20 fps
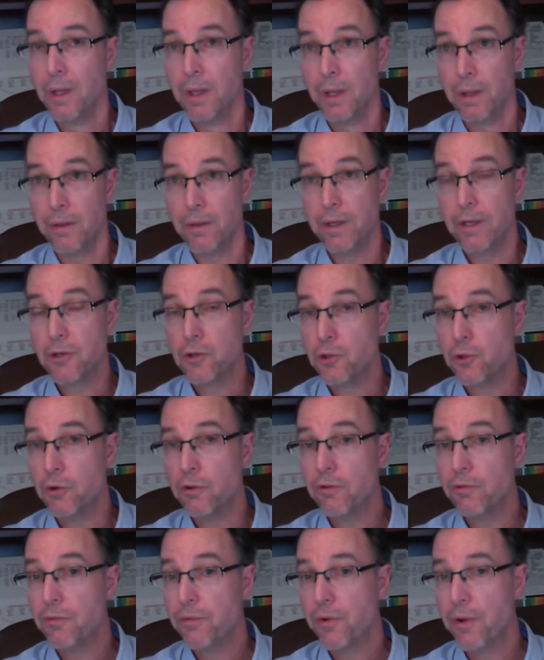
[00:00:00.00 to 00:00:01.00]
the issue
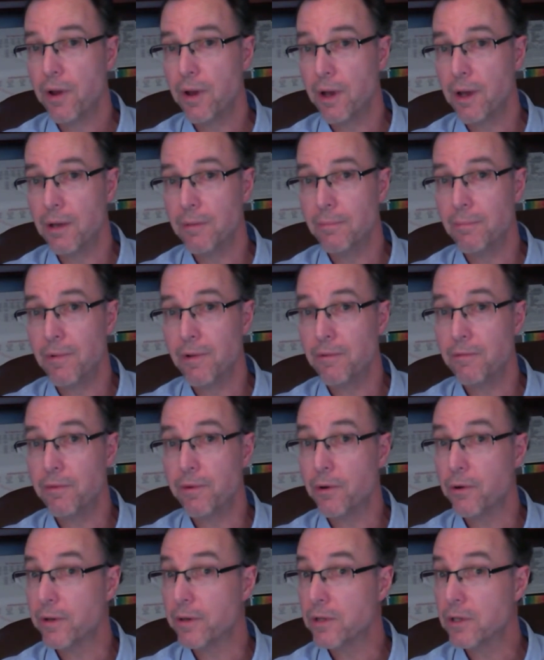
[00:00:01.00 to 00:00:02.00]
of
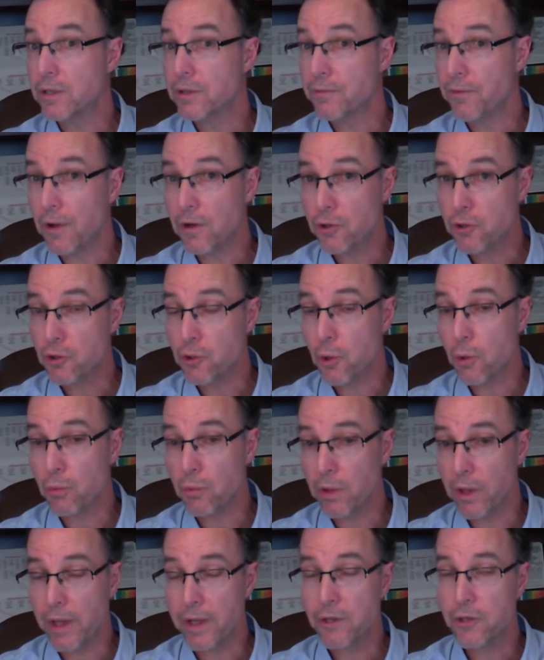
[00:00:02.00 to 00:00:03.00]
very dysfunctional
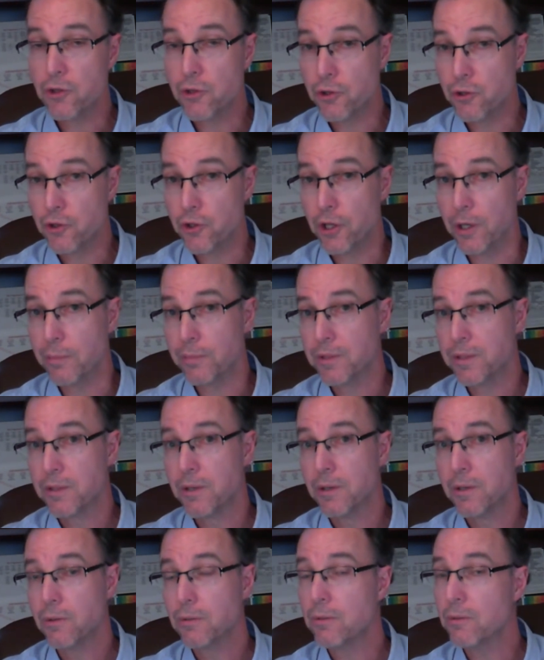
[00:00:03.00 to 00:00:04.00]

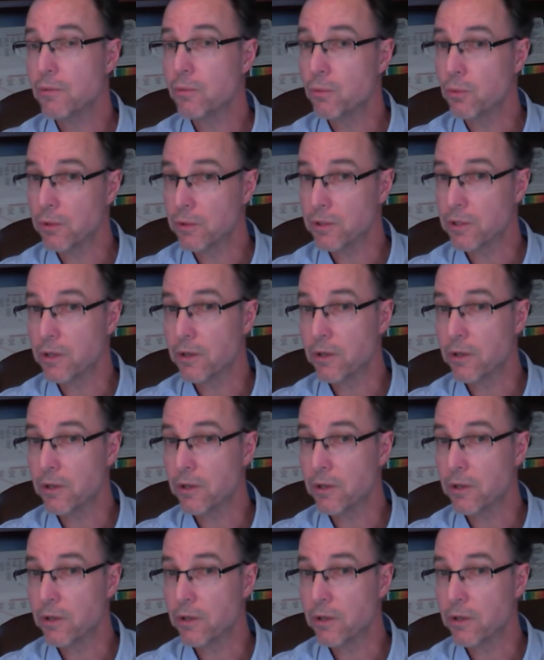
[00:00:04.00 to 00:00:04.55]
relationships. We're still